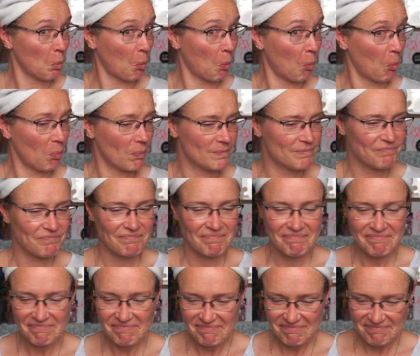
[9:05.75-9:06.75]

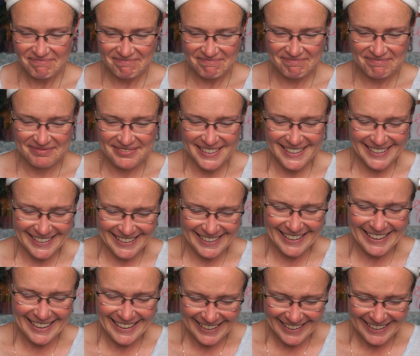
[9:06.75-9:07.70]
(no one is talking)